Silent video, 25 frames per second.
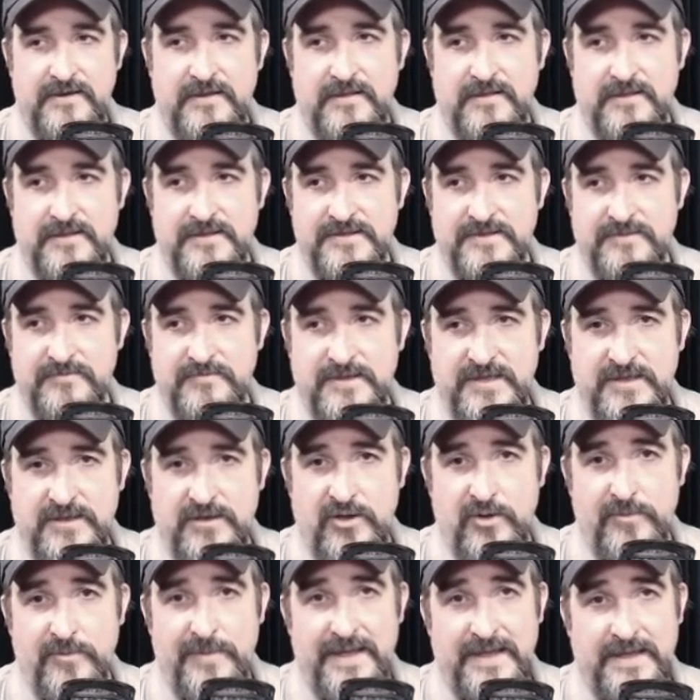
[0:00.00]
that we can
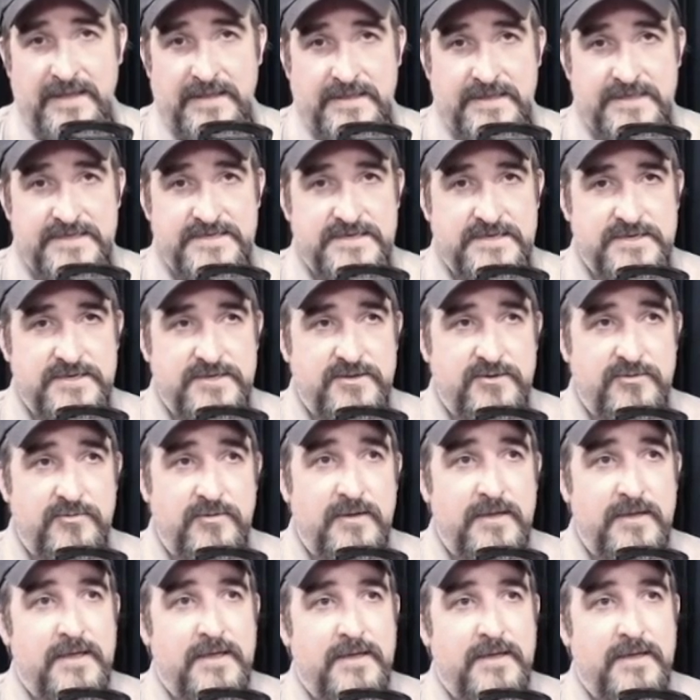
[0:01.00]
go back and listen to.